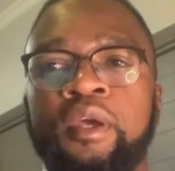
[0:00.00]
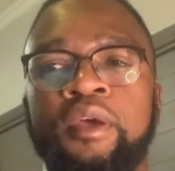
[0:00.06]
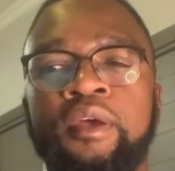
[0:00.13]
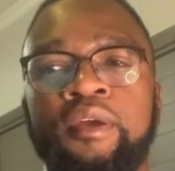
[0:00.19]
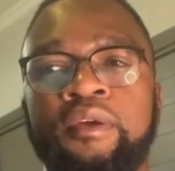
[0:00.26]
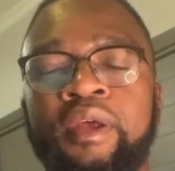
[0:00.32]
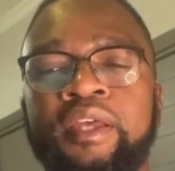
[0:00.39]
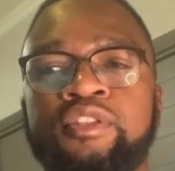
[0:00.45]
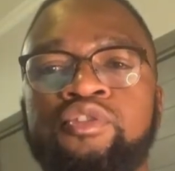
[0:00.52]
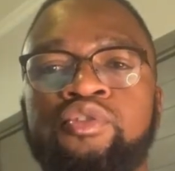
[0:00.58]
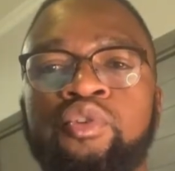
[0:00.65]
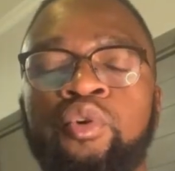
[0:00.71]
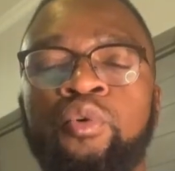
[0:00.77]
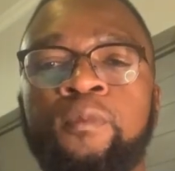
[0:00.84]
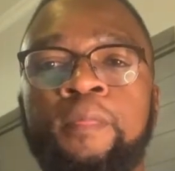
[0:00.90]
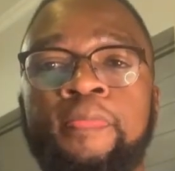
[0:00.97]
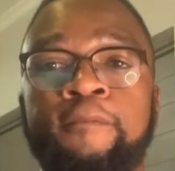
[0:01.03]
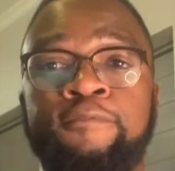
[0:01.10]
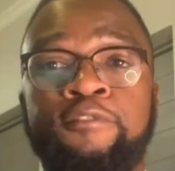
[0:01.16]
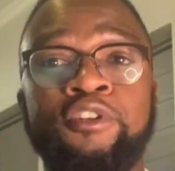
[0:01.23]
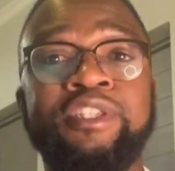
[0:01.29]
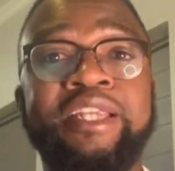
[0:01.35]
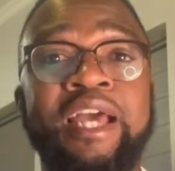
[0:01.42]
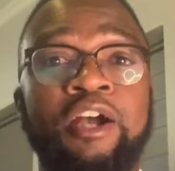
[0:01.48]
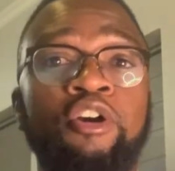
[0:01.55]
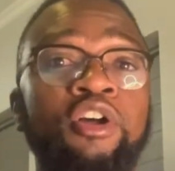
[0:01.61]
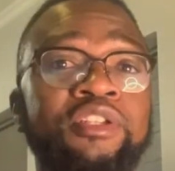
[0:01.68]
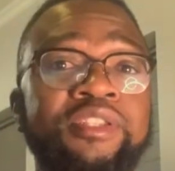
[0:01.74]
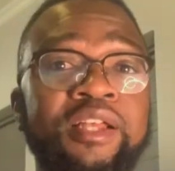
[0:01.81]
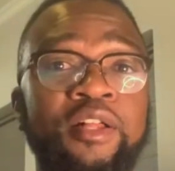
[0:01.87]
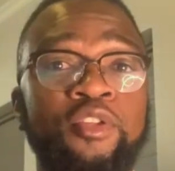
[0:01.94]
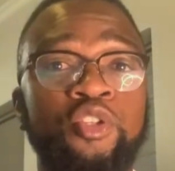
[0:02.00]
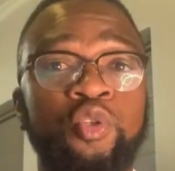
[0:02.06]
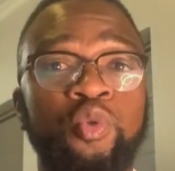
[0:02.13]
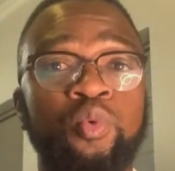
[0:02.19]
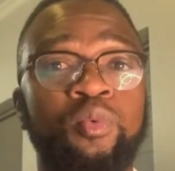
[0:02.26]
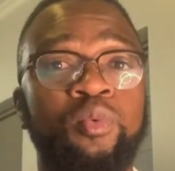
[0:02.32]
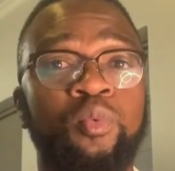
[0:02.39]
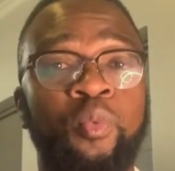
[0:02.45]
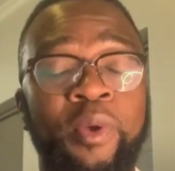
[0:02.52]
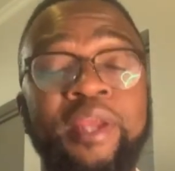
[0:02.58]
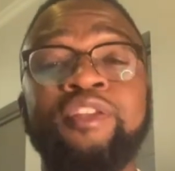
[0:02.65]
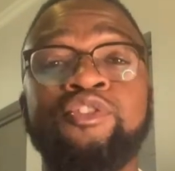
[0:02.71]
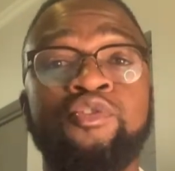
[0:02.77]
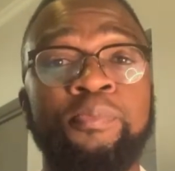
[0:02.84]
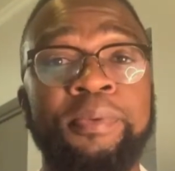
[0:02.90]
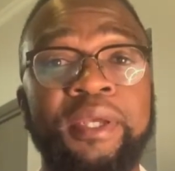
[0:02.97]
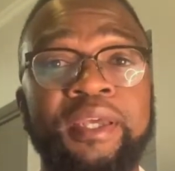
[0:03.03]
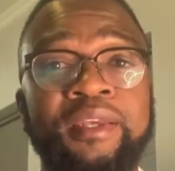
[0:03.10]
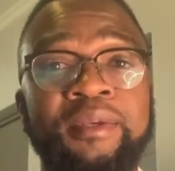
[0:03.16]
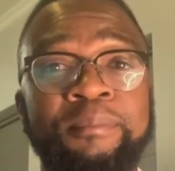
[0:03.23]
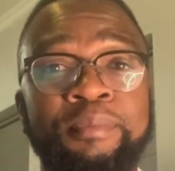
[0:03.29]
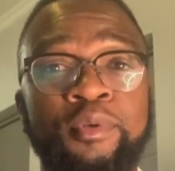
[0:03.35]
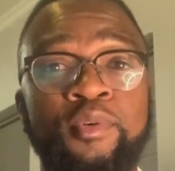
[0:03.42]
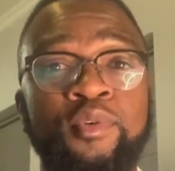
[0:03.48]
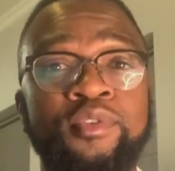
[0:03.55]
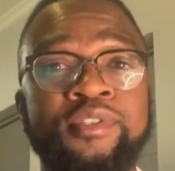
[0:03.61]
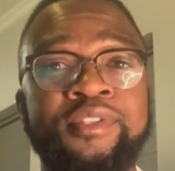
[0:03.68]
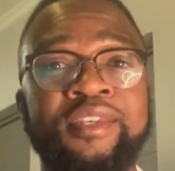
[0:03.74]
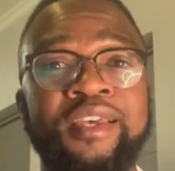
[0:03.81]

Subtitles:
Right. So firstly, I can't tell you when to begin because